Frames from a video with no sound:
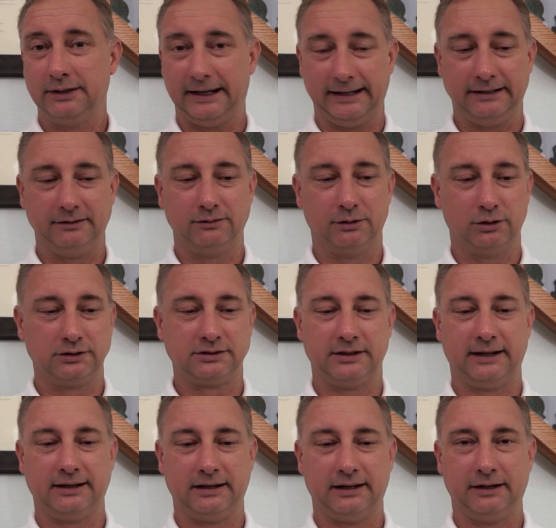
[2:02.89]
It looks
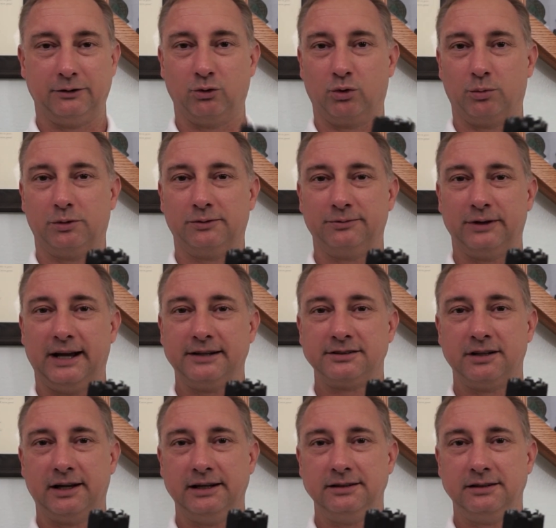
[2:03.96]
like a normal
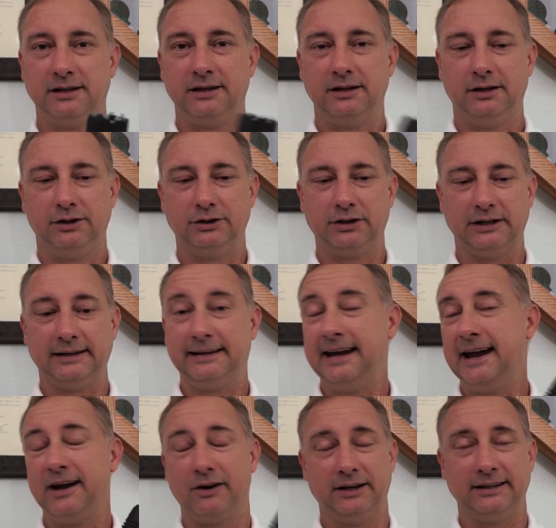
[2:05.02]
flashlight. You can
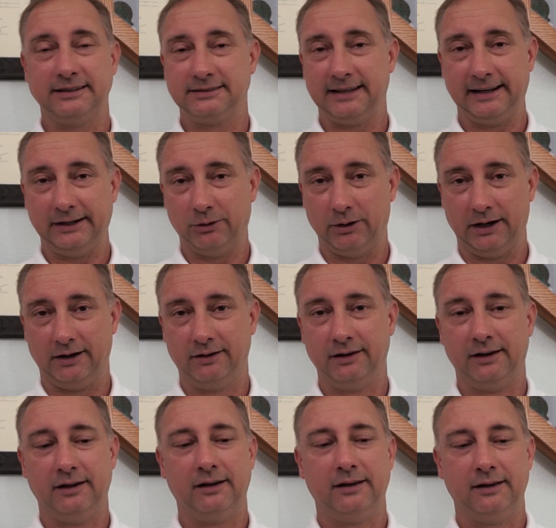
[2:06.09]
carry this anywhere.
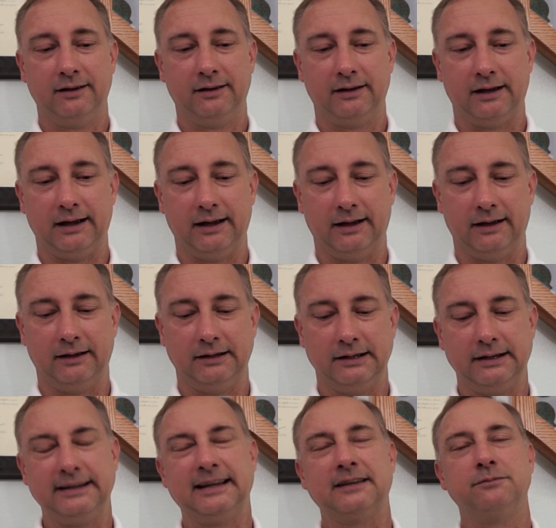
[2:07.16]

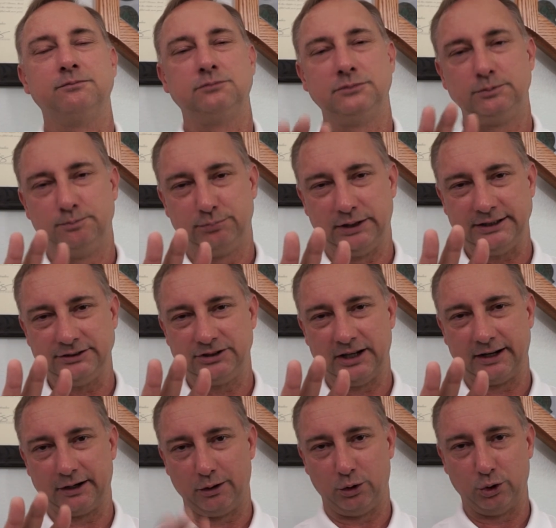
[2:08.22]
Again, please
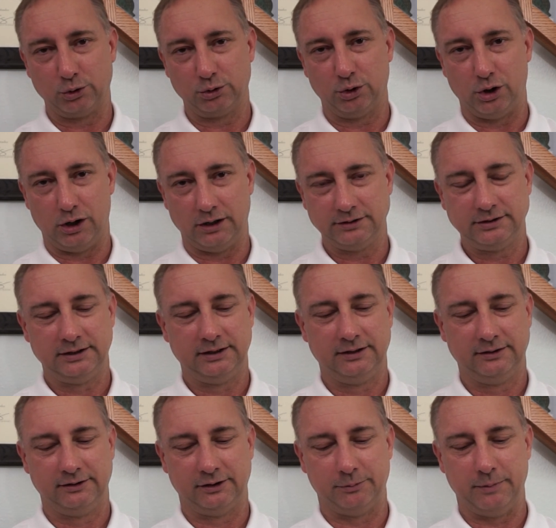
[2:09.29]
check your local laws.
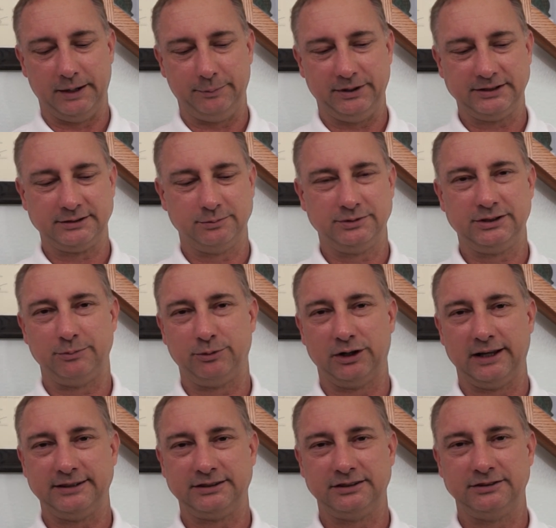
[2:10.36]
There may be some
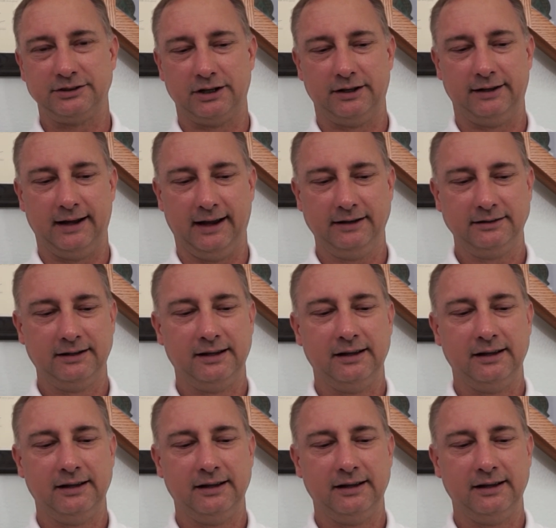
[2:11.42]
stipulations on that.